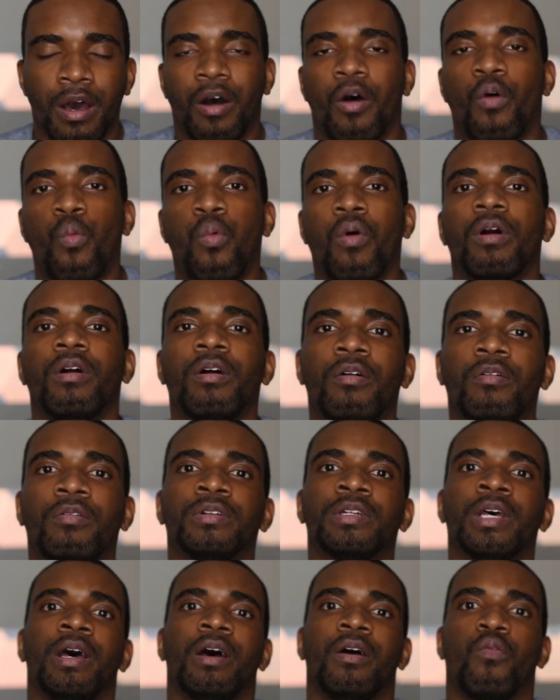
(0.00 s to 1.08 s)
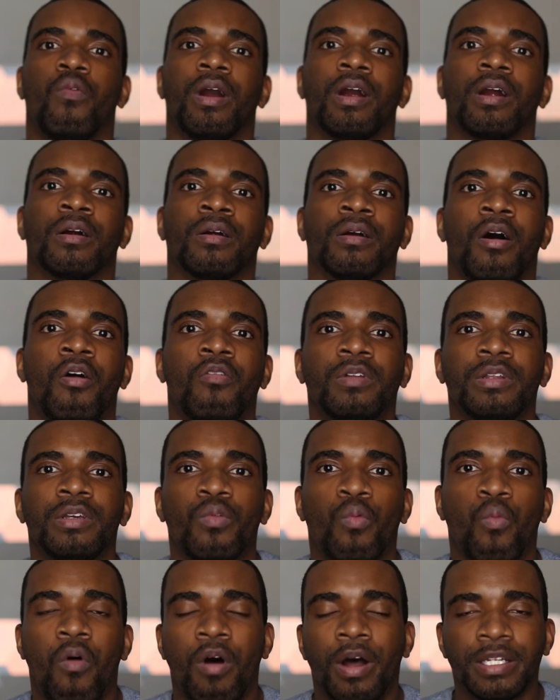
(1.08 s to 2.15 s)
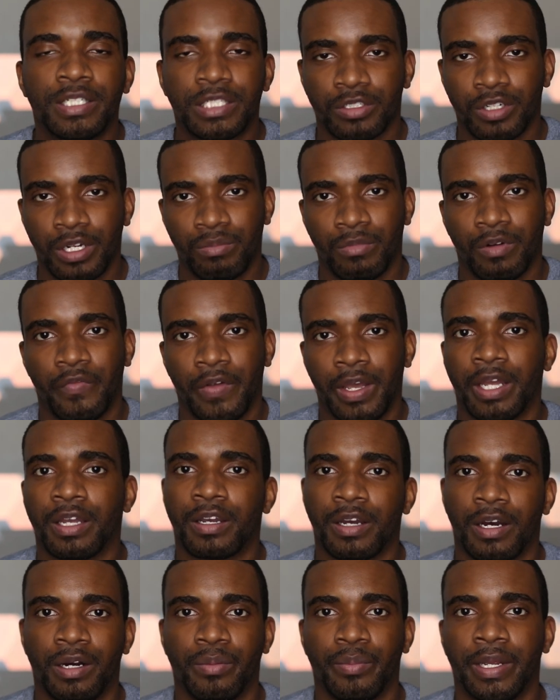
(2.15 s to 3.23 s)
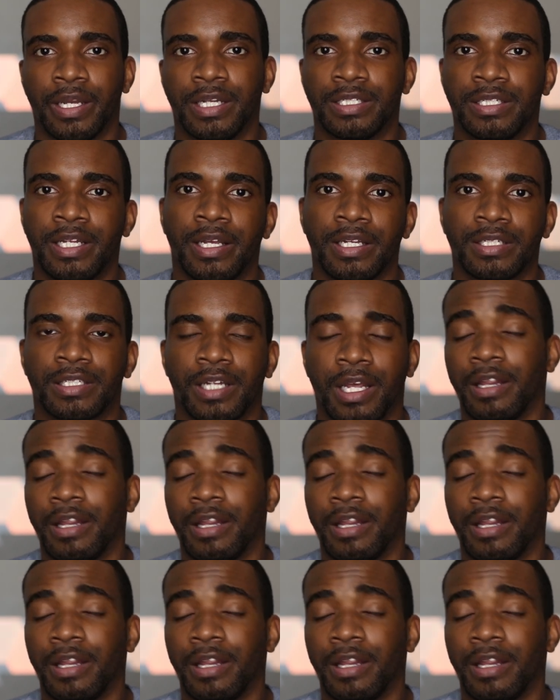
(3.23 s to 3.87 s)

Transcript: A world where only one stream of income exists,